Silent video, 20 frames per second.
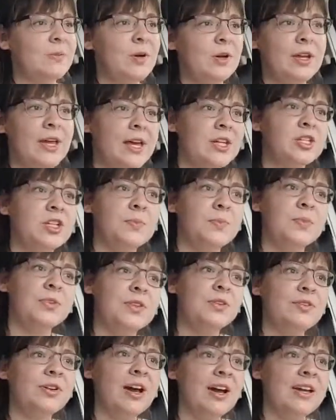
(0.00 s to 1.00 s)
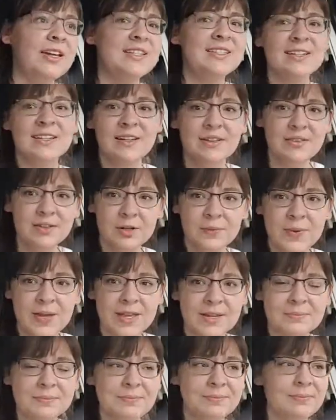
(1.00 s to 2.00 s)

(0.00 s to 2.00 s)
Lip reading: will catch up with you guys in a little bit.